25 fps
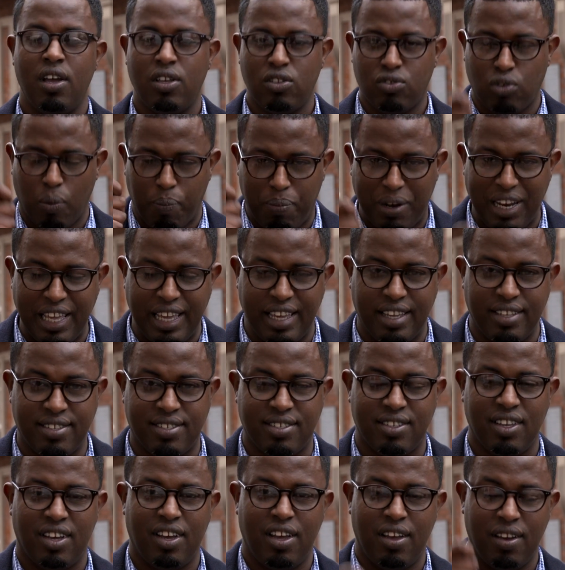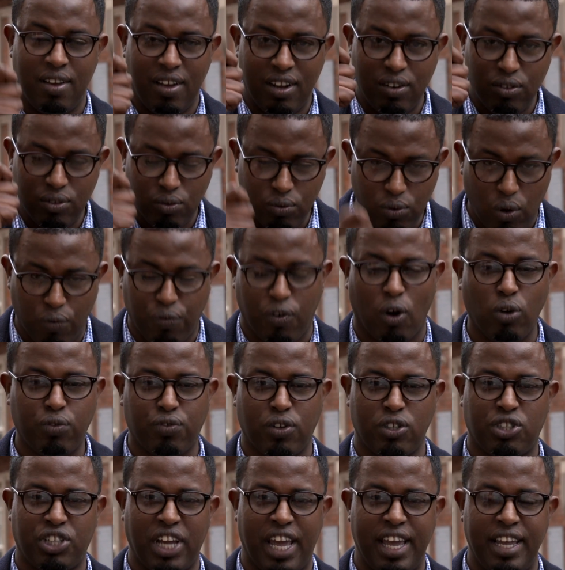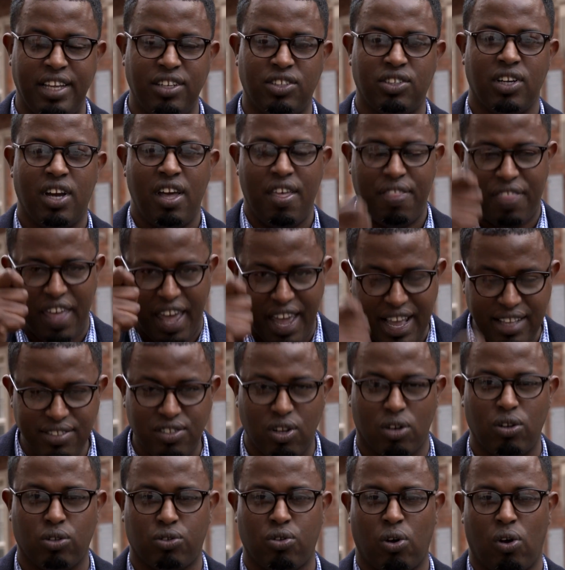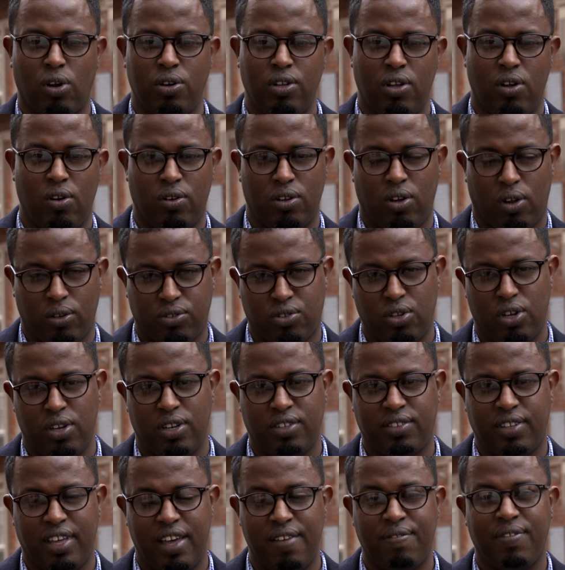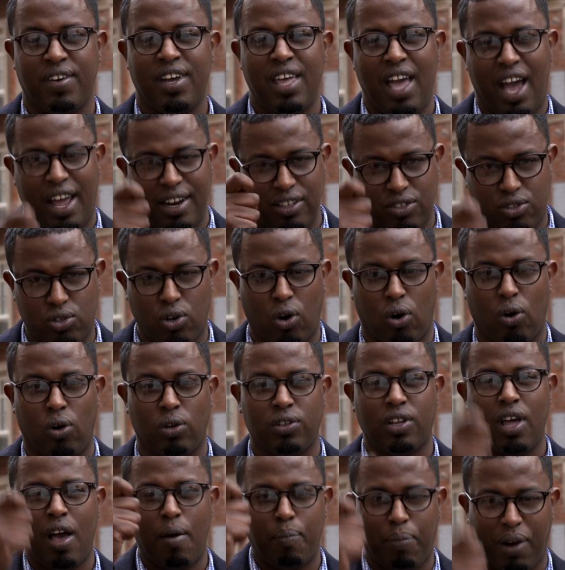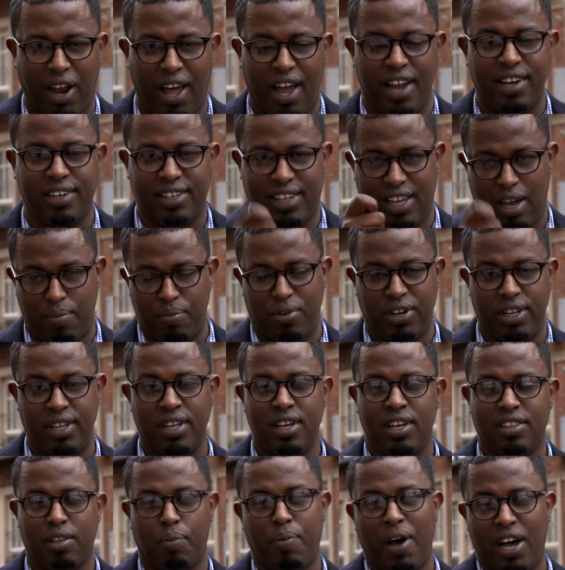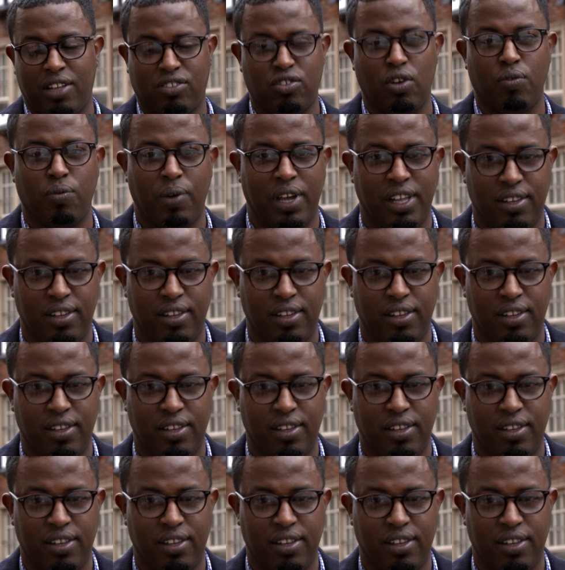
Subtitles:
So please, vote for change. There is an alternative, and it's called Plaid Cymru, the party of